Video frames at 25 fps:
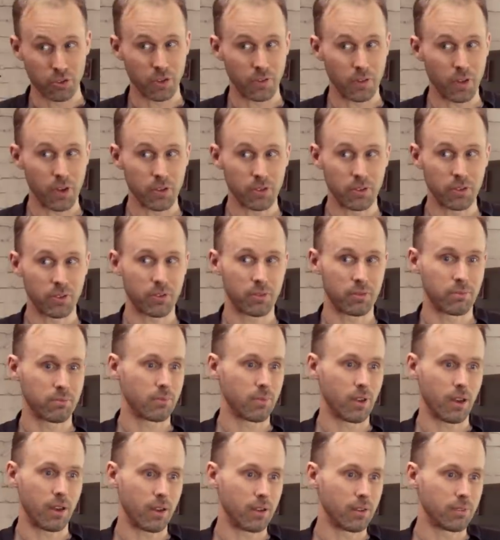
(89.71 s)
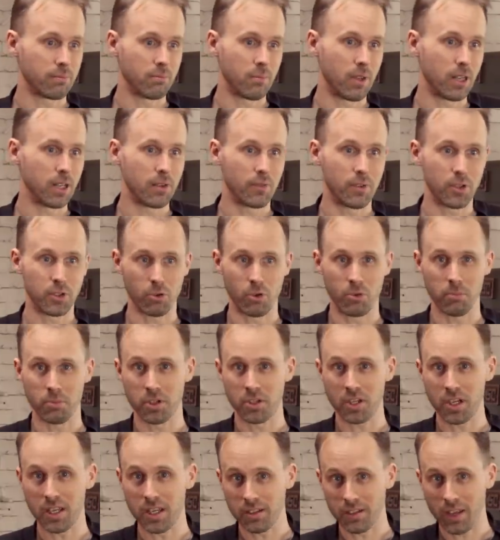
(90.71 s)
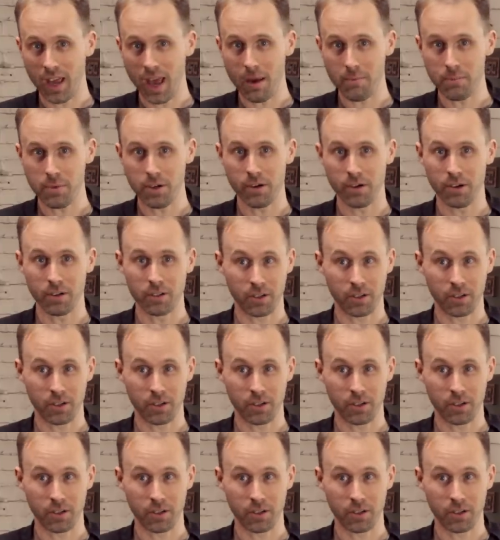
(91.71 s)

of those individual machines happier.